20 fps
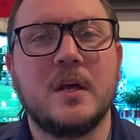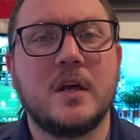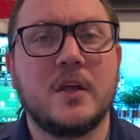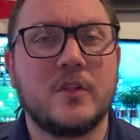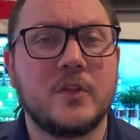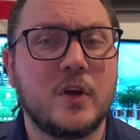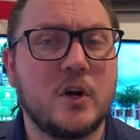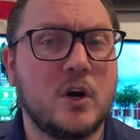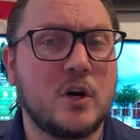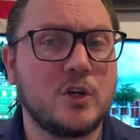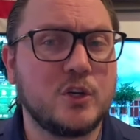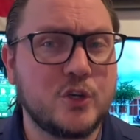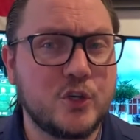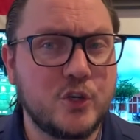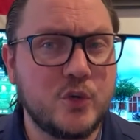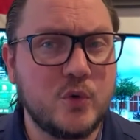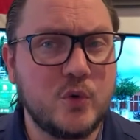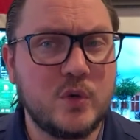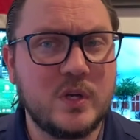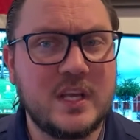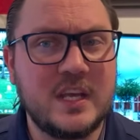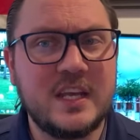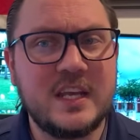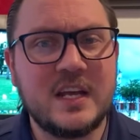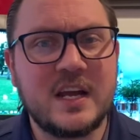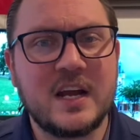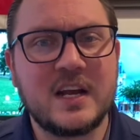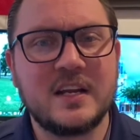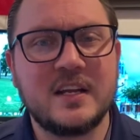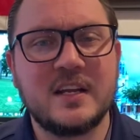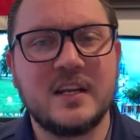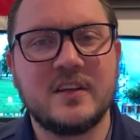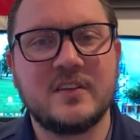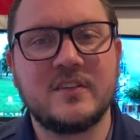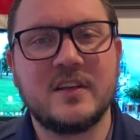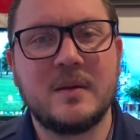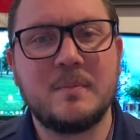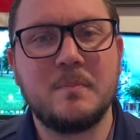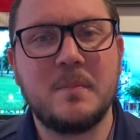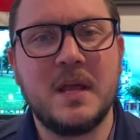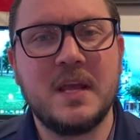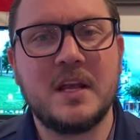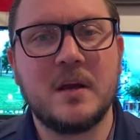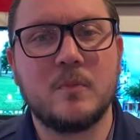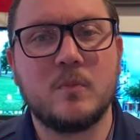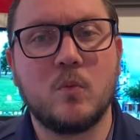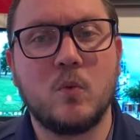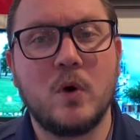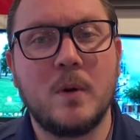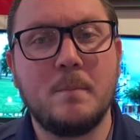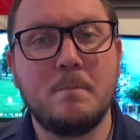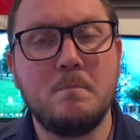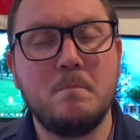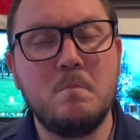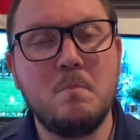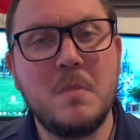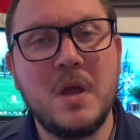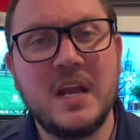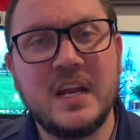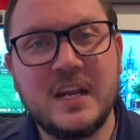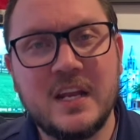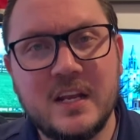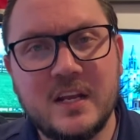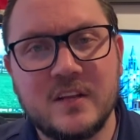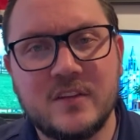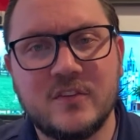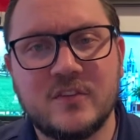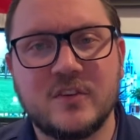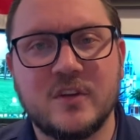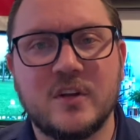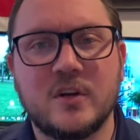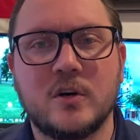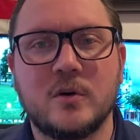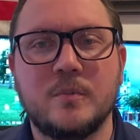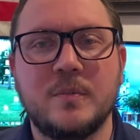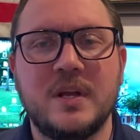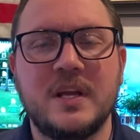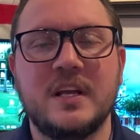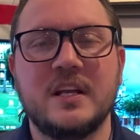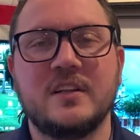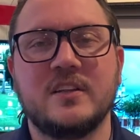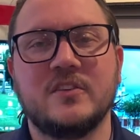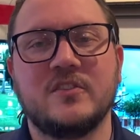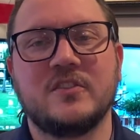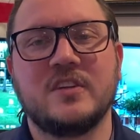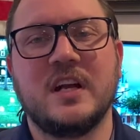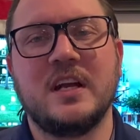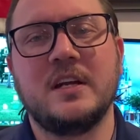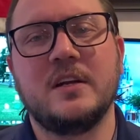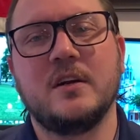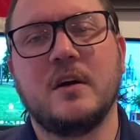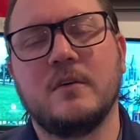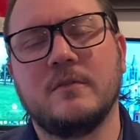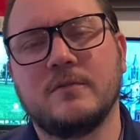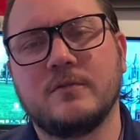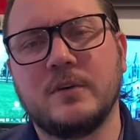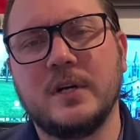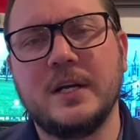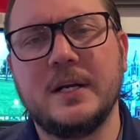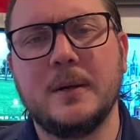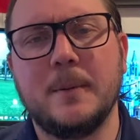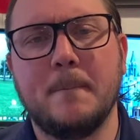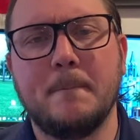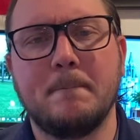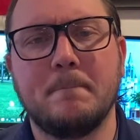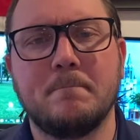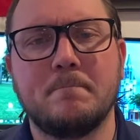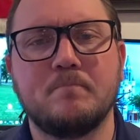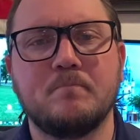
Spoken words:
There are two key ideas that make up what many consider being in the state of freedom.